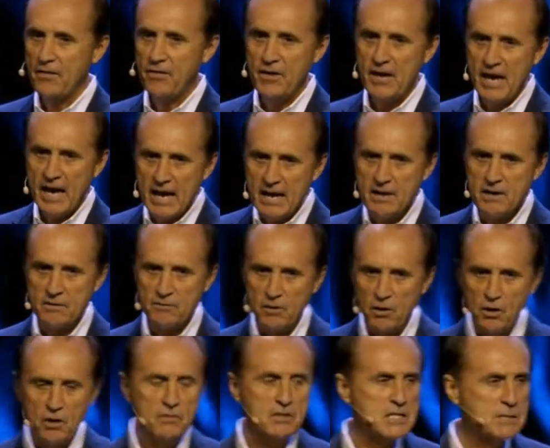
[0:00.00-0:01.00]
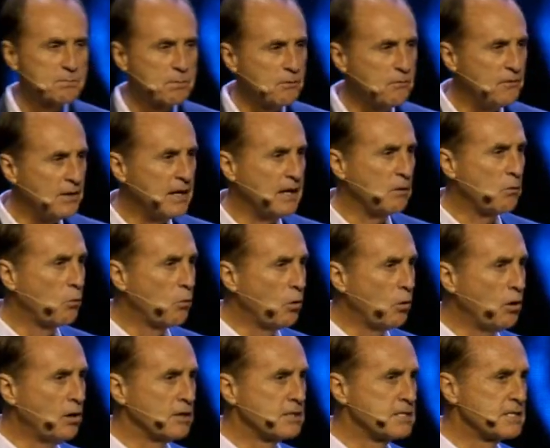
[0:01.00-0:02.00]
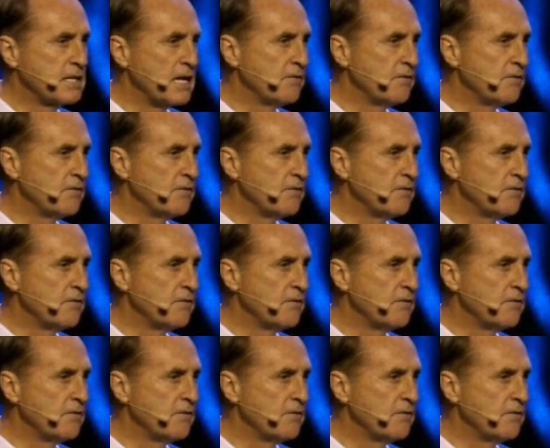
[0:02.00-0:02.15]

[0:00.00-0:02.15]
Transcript: the end of all these prophetic words